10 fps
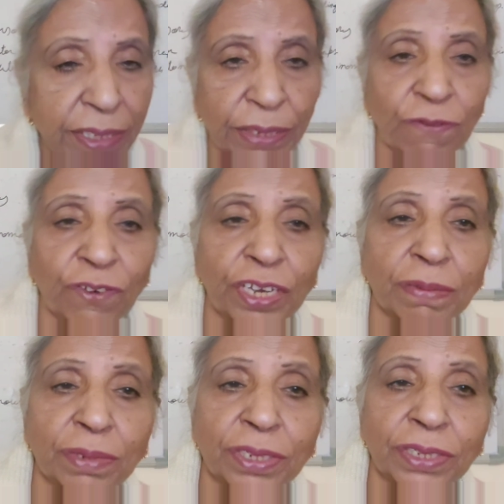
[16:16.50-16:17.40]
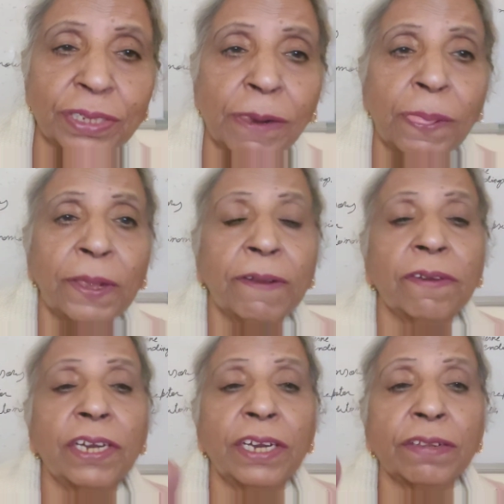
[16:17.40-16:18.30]
as nerve fibers.
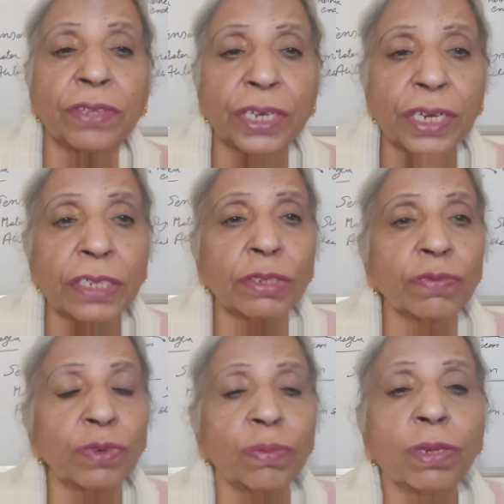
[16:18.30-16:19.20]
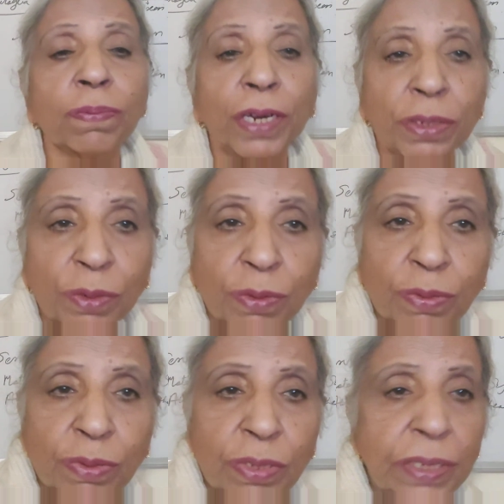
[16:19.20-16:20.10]
And they also form the part of